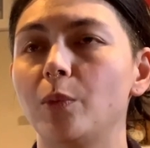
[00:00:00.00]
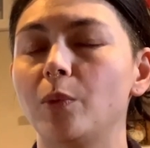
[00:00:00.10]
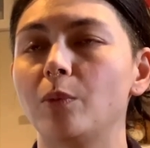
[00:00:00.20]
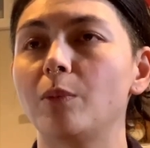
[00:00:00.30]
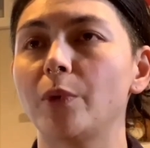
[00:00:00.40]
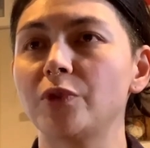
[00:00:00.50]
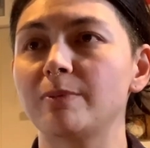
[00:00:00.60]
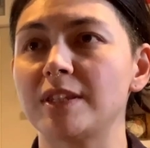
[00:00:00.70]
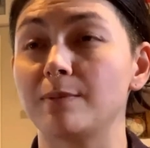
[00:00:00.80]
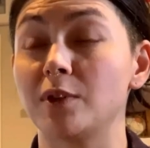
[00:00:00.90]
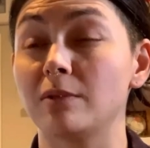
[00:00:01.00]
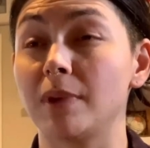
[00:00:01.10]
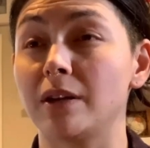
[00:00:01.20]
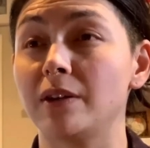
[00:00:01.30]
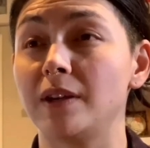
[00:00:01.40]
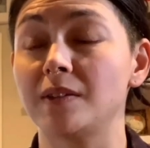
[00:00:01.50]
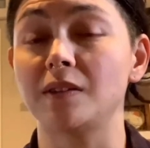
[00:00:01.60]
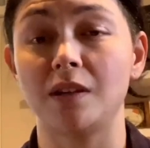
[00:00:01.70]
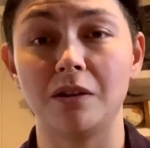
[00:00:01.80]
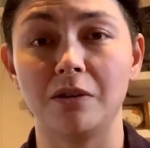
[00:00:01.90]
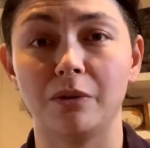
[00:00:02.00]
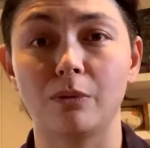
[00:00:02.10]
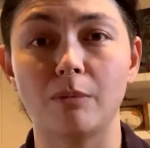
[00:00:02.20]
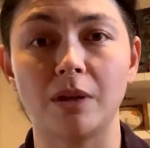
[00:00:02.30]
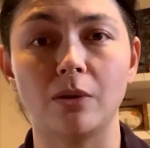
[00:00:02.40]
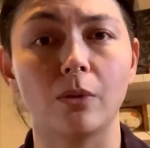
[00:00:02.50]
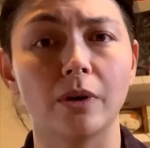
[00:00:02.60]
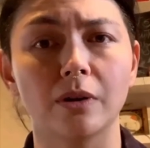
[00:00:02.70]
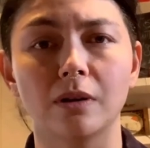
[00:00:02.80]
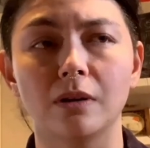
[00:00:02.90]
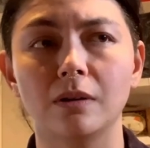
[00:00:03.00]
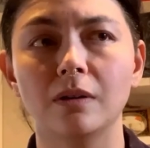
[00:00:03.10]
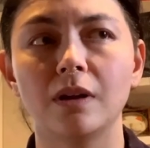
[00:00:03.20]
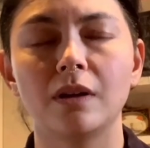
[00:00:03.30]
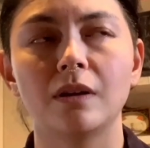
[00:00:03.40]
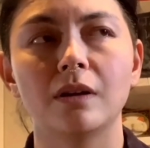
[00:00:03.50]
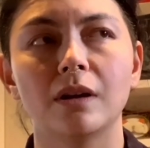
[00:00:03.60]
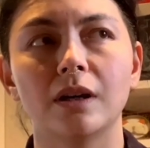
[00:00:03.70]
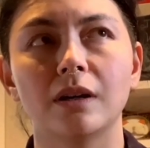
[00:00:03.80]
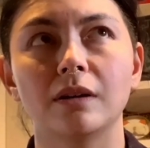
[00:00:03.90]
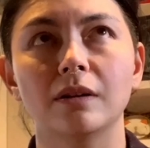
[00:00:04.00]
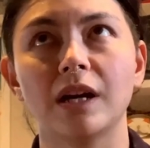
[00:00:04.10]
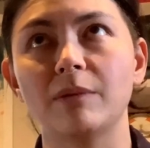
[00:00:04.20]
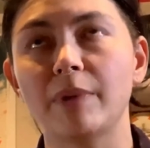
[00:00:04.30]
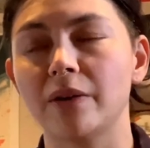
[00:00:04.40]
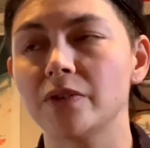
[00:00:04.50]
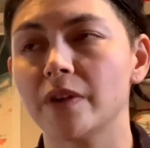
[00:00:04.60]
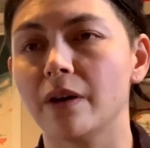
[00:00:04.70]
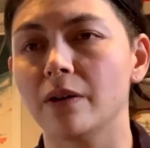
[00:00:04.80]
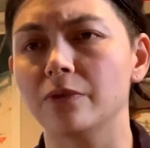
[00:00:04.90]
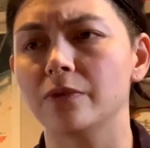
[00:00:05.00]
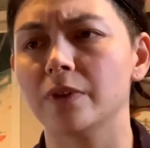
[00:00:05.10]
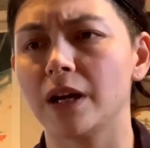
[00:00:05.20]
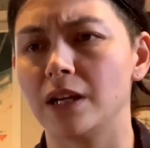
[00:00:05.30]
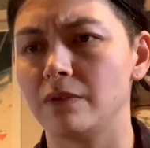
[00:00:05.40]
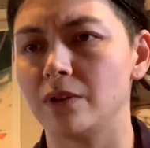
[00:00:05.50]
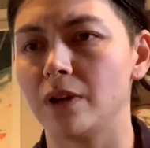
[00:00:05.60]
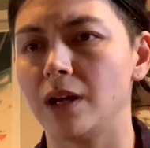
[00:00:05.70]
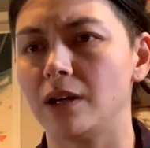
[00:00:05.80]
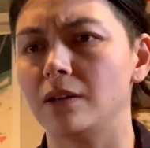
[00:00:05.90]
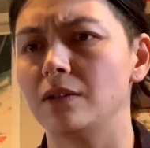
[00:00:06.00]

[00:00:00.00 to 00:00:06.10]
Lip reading: Most of my subject matter is a singular woman or girl kind of by herself, kind of in her head,